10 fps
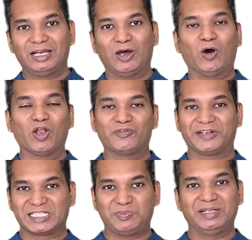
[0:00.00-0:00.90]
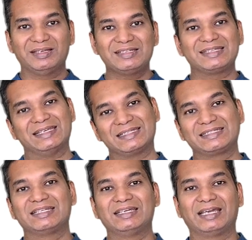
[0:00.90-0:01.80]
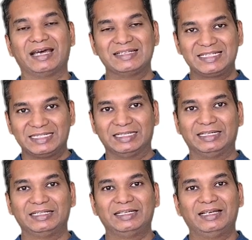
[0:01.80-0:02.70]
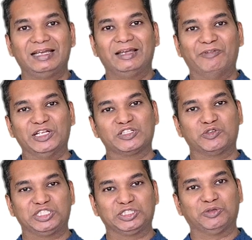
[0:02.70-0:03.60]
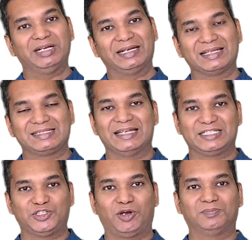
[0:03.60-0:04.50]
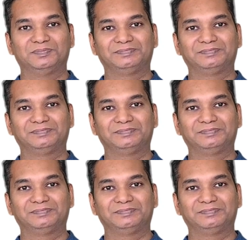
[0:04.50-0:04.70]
all of your experience is considered when you're switching to a data science job.